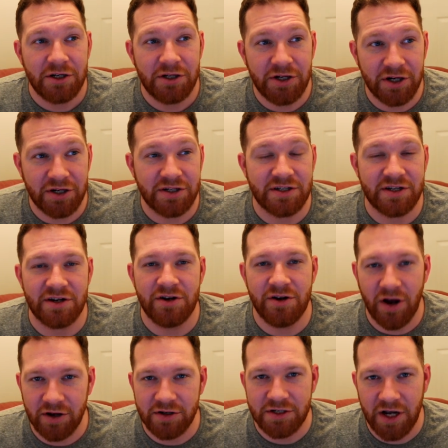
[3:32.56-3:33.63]
just
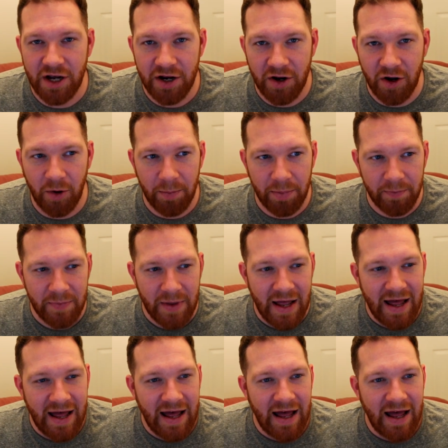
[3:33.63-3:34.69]
not turn up.
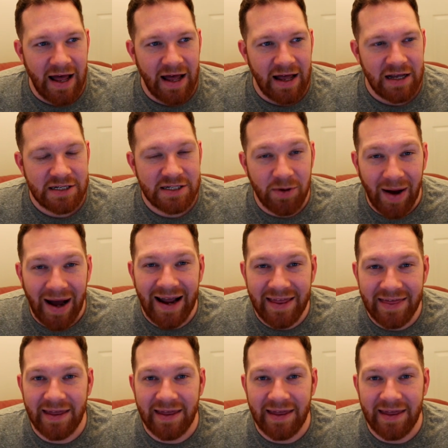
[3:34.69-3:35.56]
So I